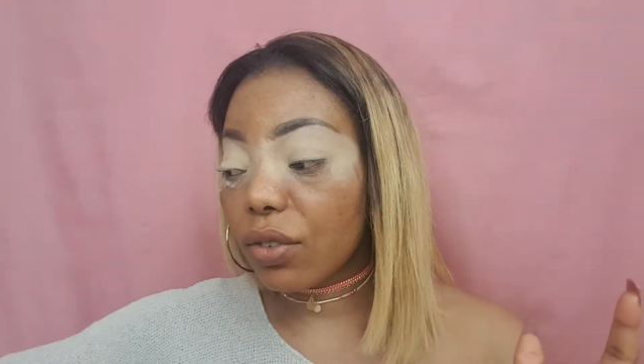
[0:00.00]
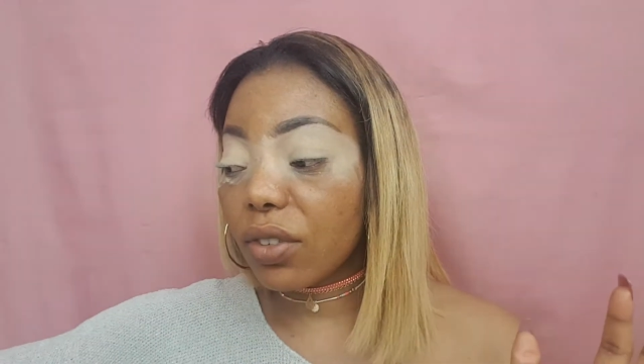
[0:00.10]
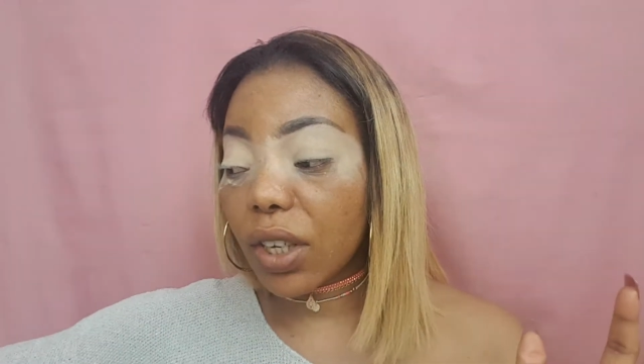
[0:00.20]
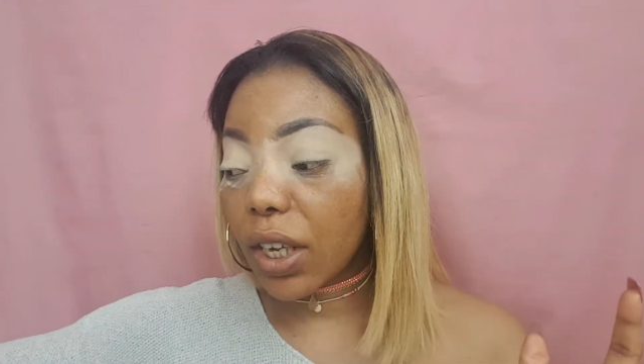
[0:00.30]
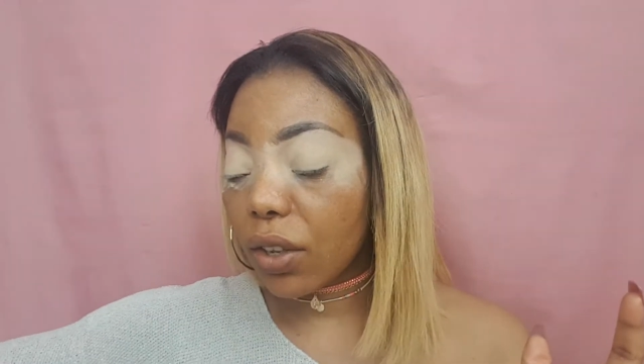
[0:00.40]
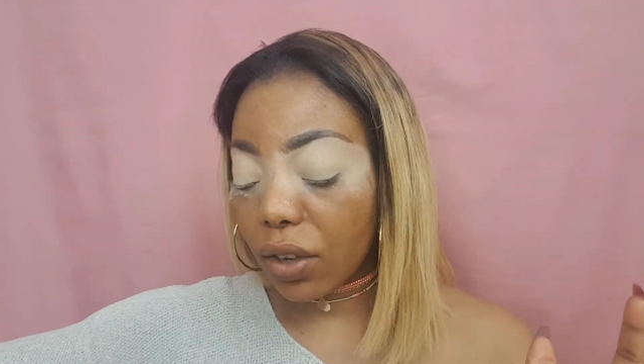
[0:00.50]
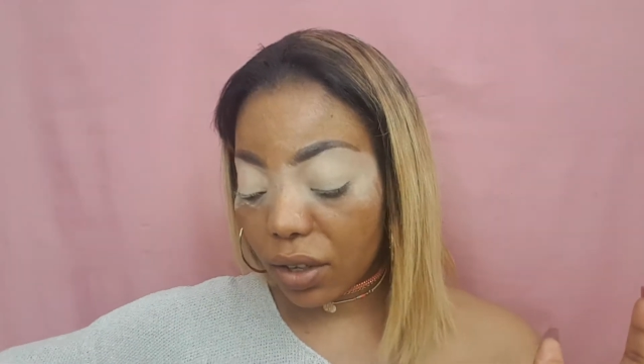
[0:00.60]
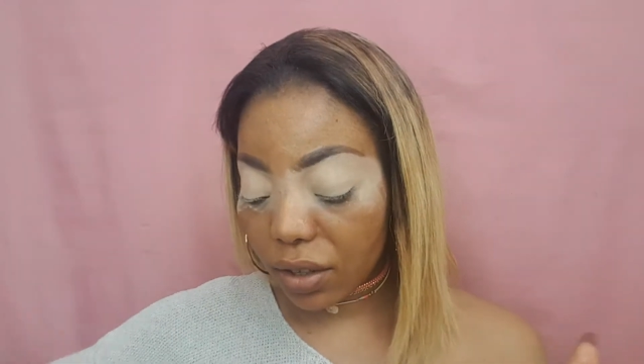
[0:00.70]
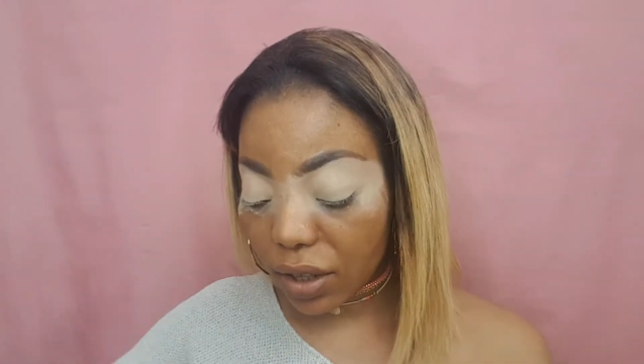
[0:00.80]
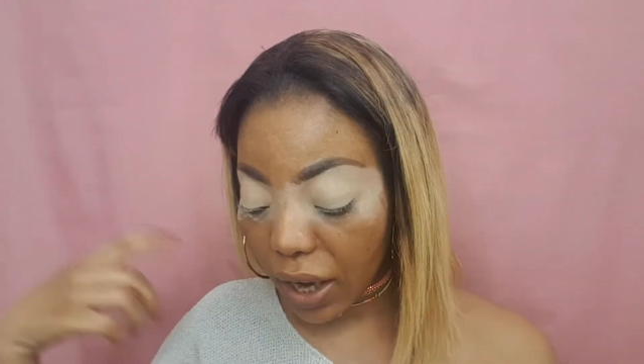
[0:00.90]
You stick it on
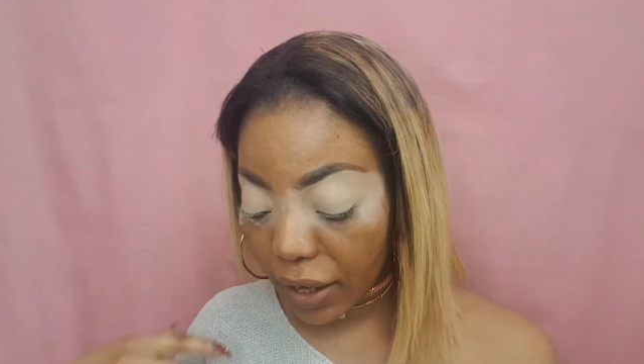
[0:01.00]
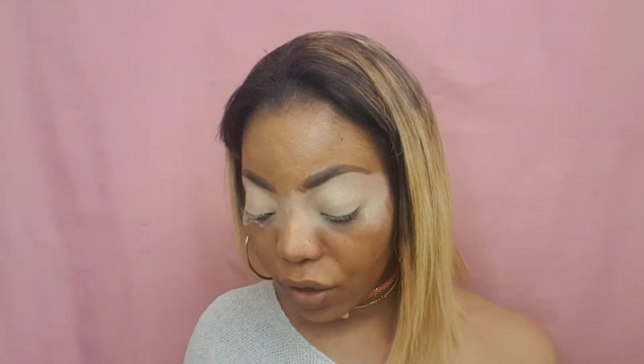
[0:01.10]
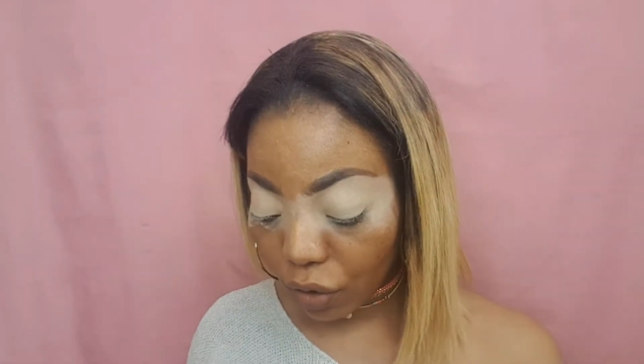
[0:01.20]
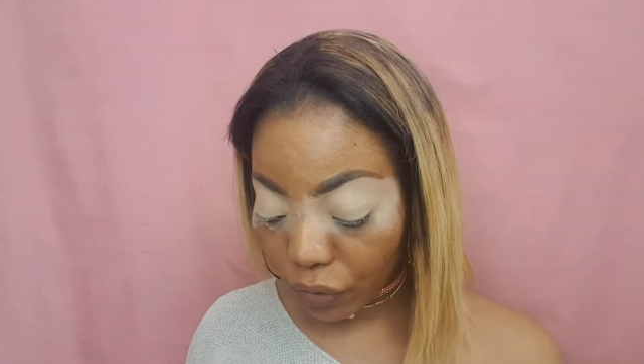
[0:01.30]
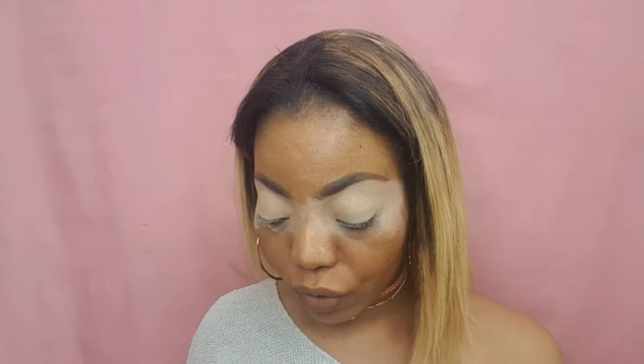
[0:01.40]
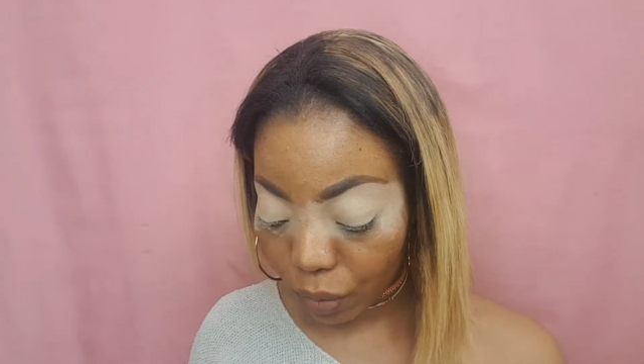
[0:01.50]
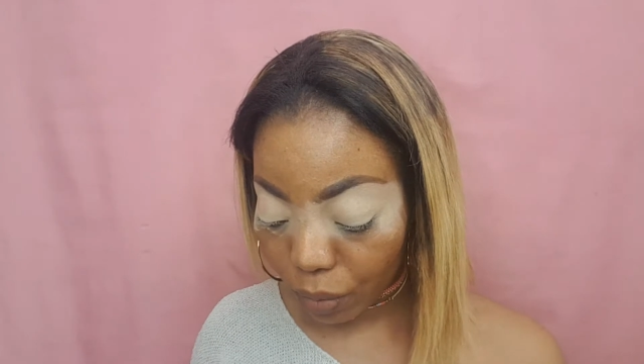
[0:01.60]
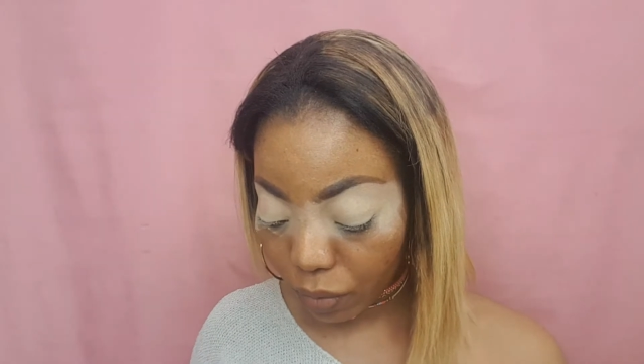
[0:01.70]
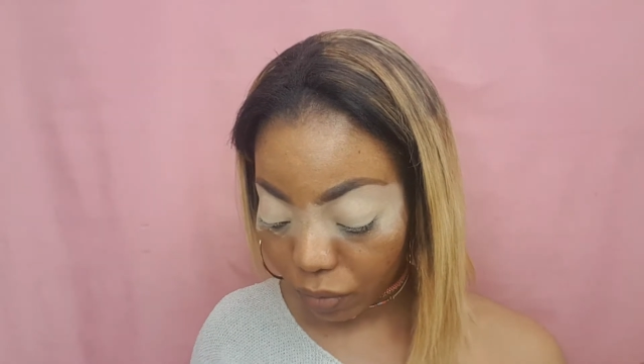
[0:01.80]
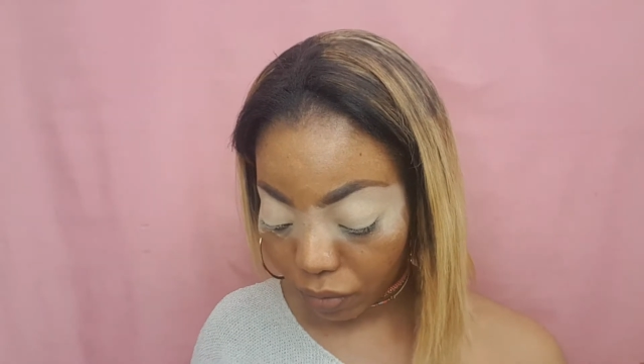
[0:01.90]
the side of your
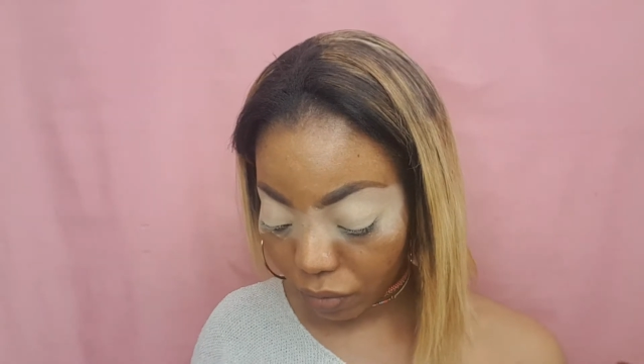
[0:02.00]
